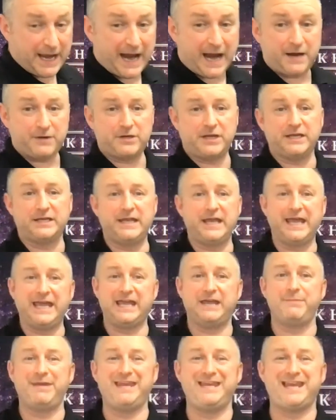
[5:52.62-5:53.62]
how can you
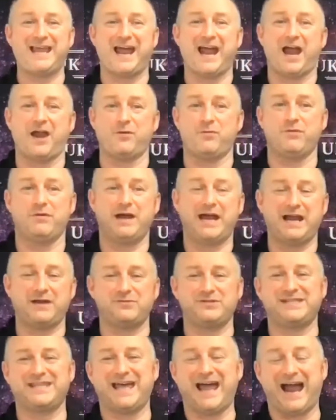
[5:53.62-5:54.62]
hear me now?
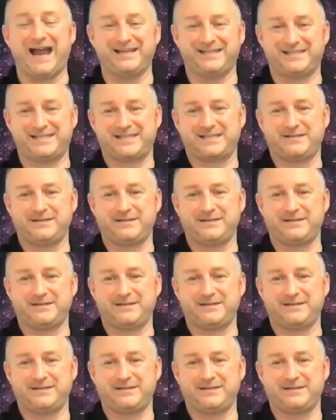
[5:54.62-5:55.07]
How's that?